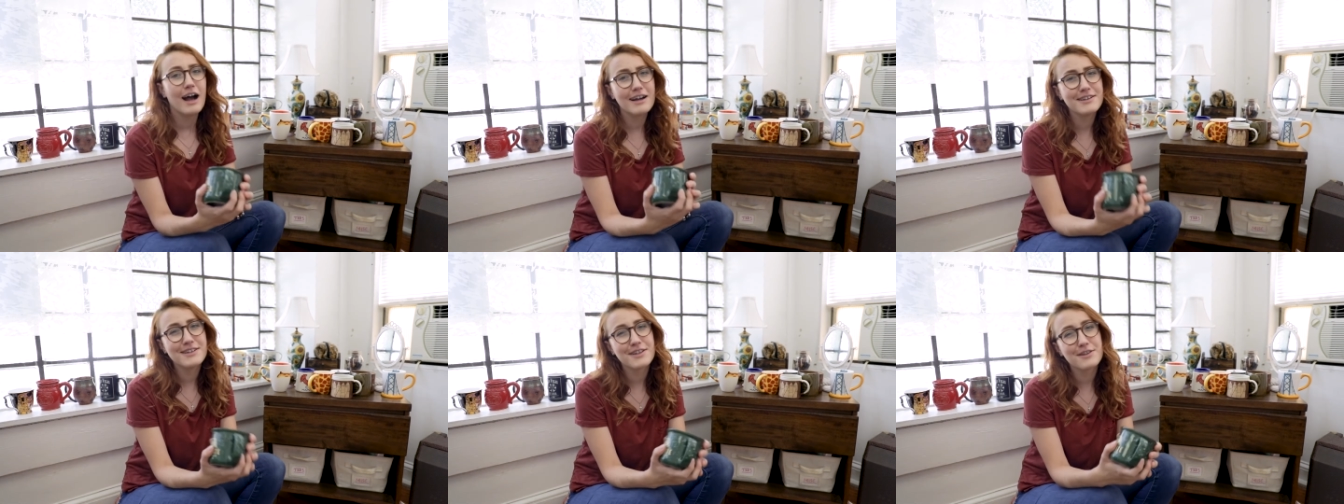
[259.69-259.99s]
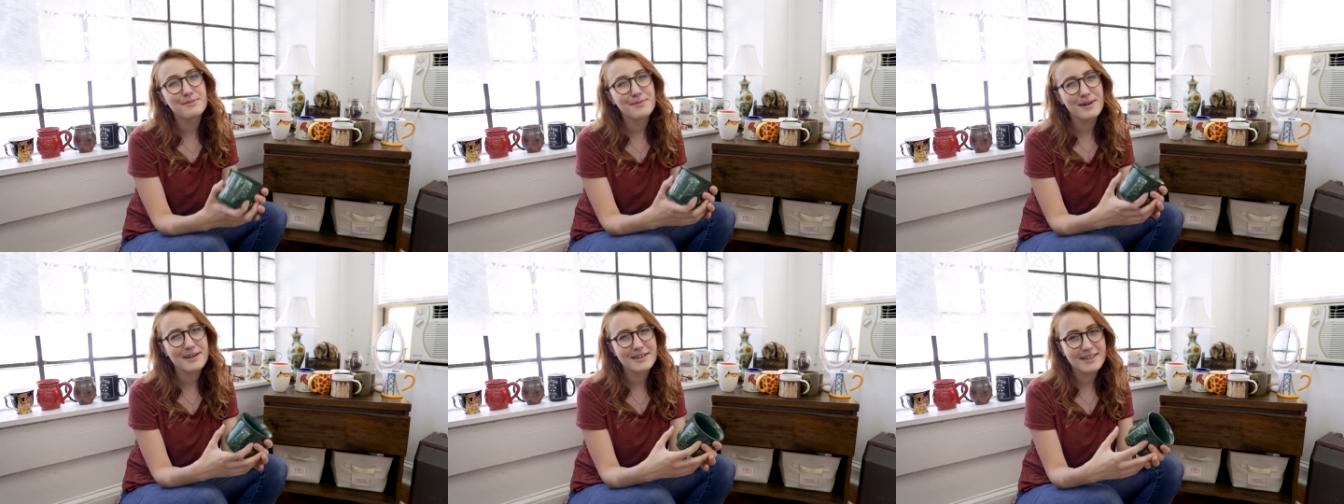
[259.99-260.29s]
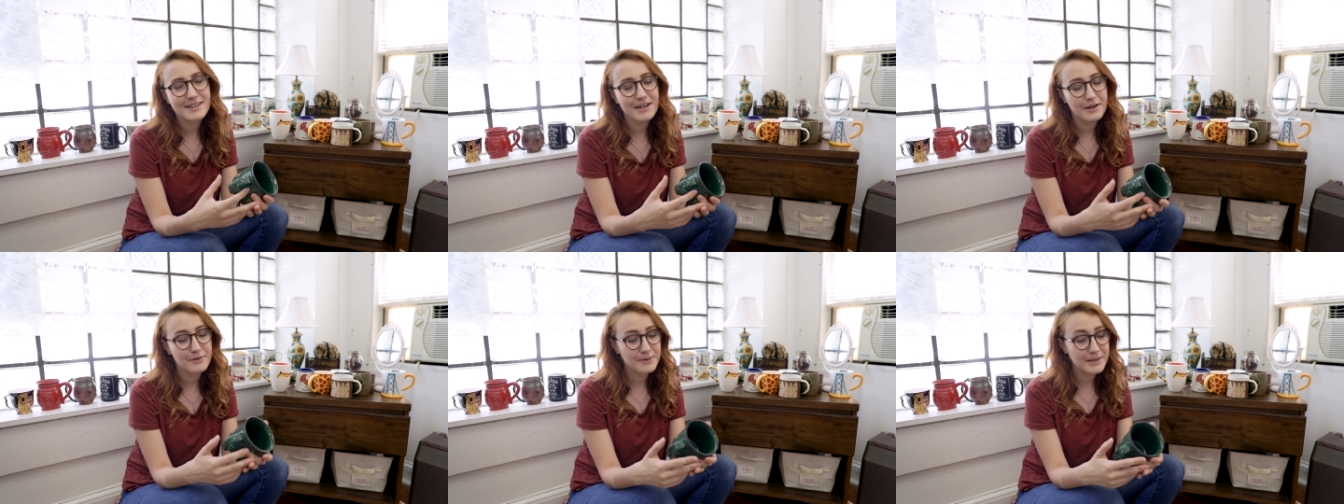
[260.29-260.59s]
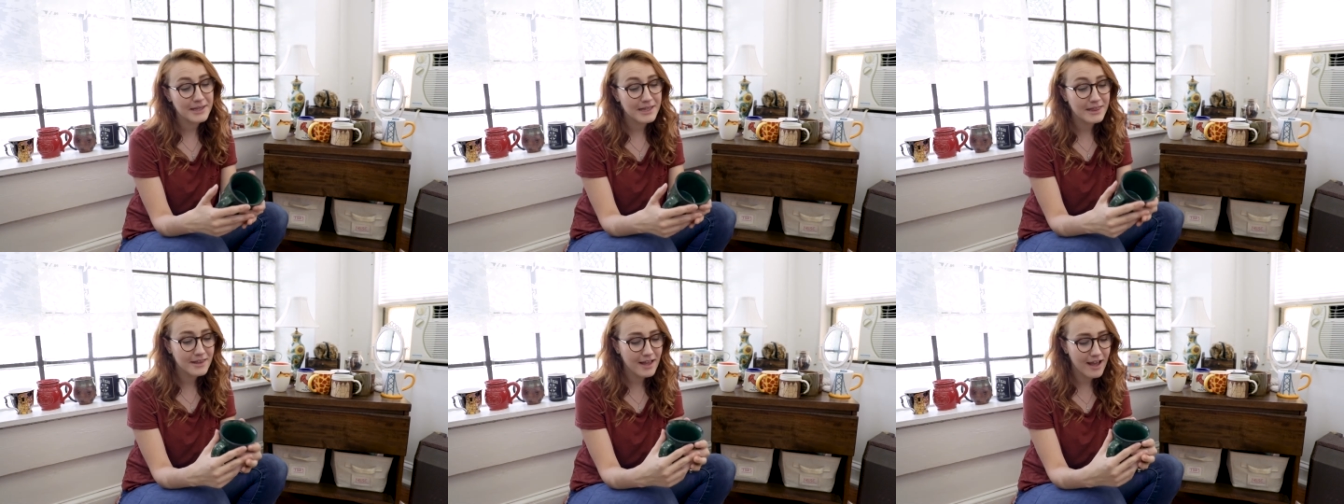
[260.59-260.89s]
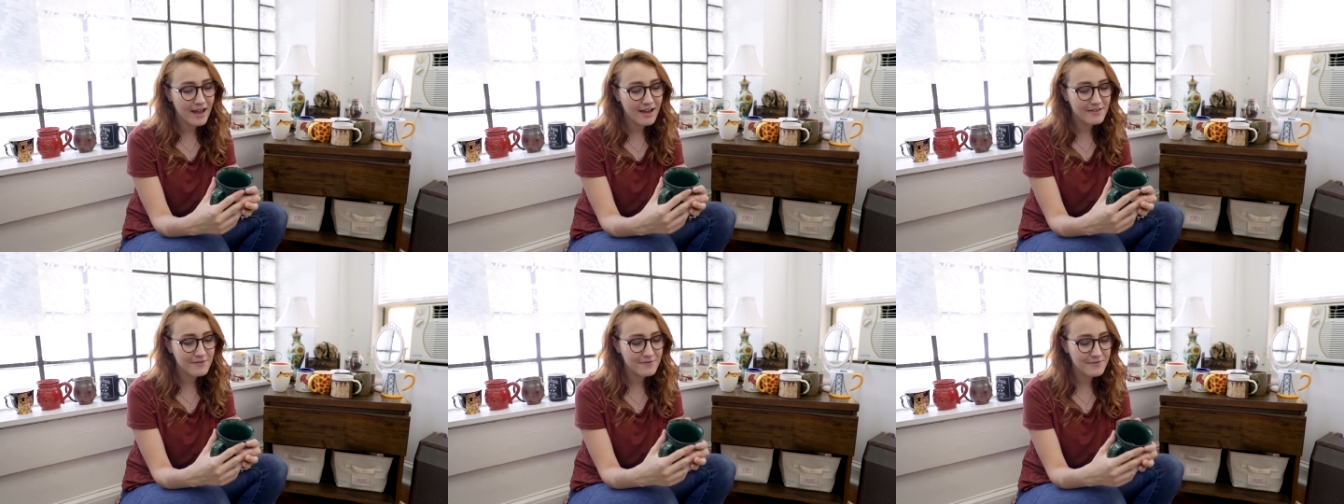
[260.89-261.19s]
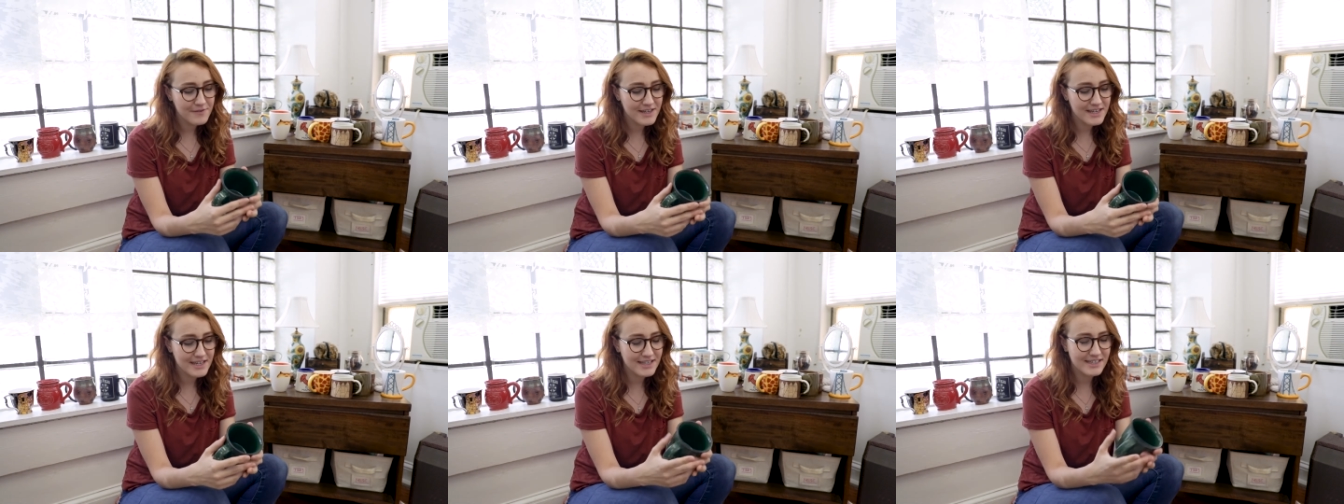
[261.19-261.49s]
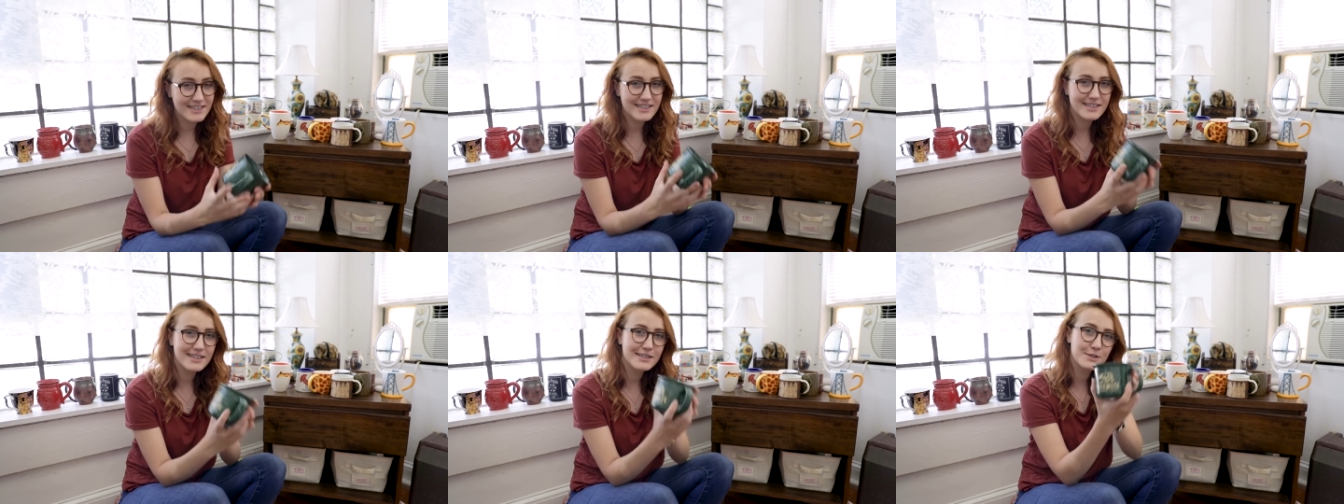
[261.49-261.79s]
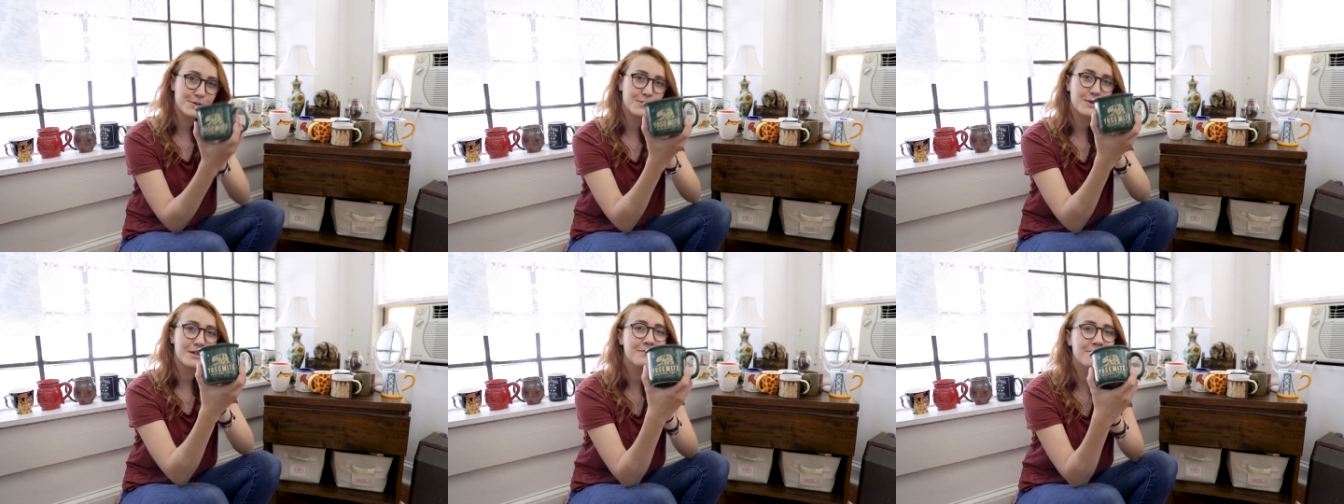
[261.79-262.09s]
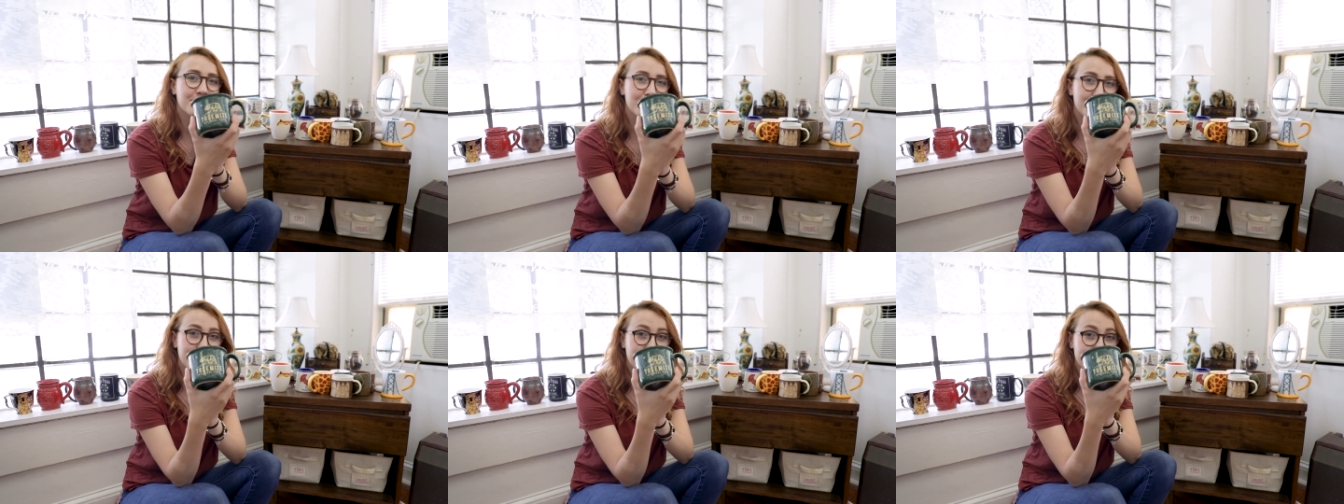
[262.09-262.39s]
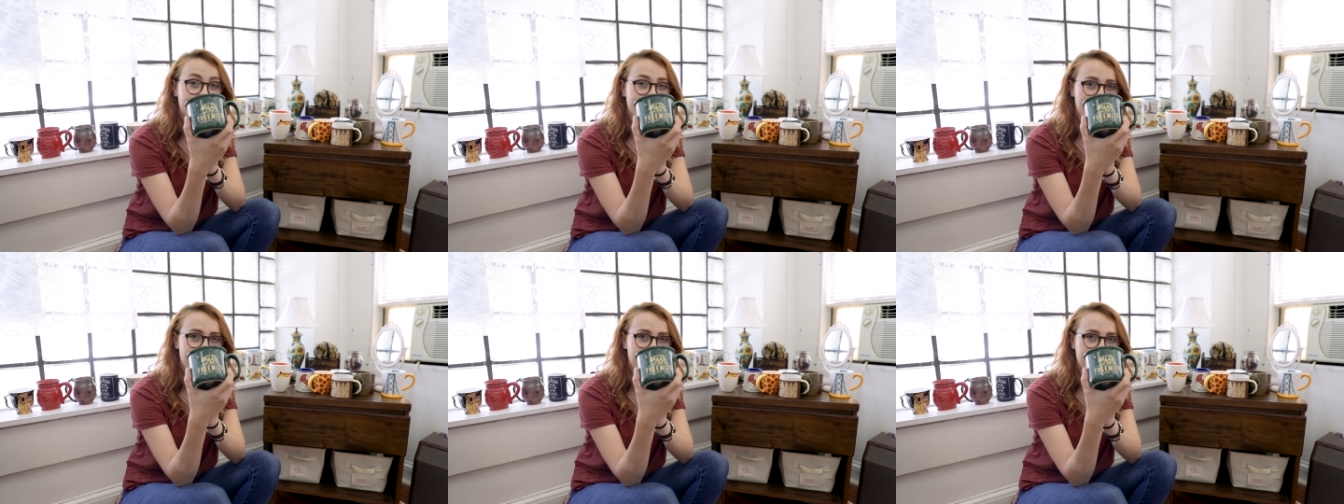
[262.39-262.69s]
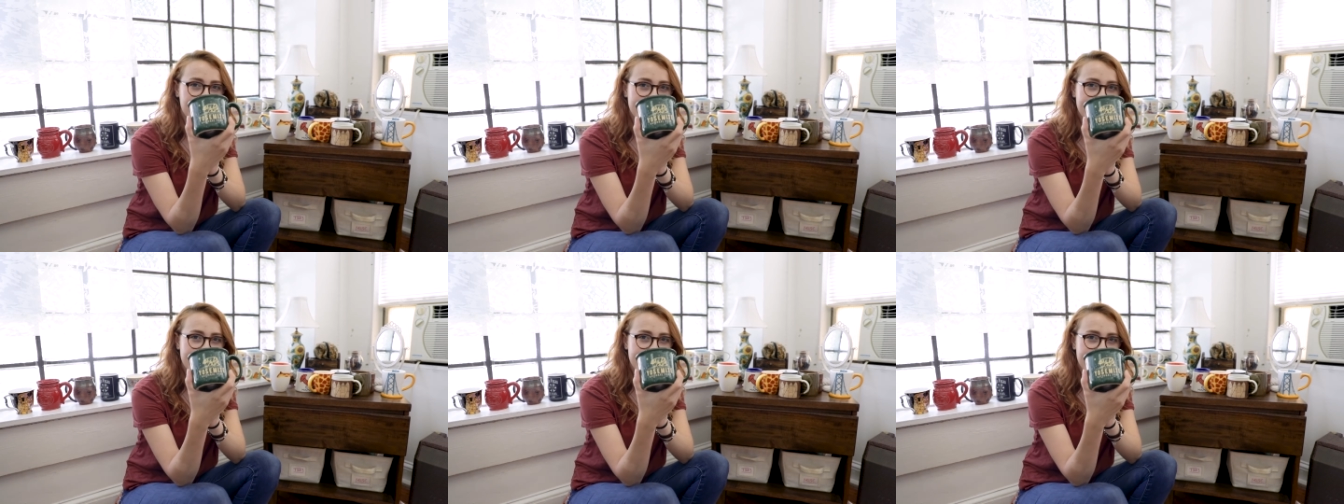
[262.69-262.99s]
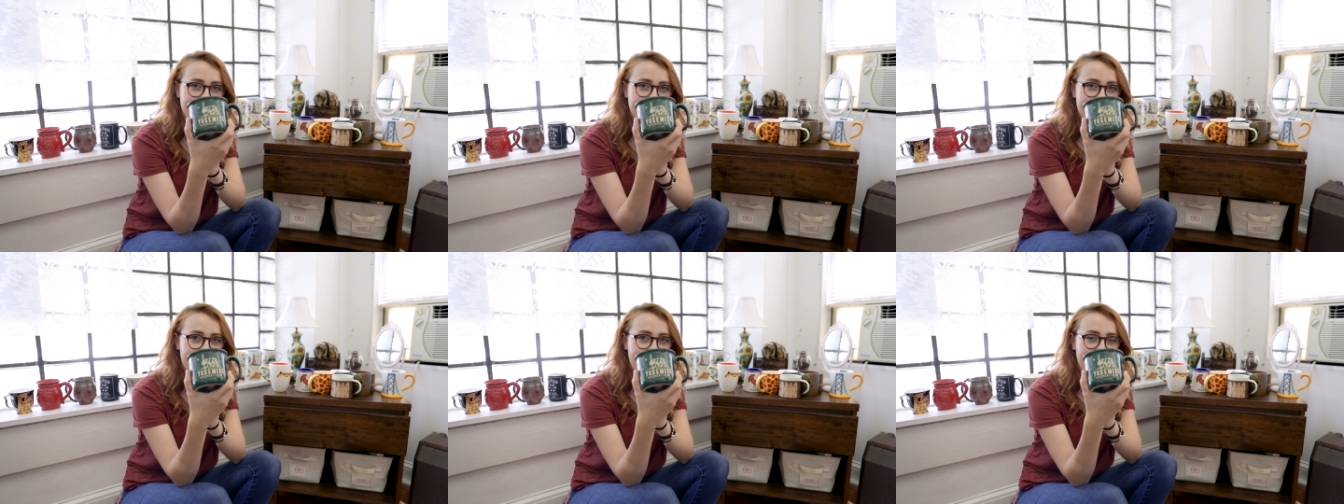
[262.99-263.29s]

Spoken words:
Another mug that I really love is this one from Yosemite.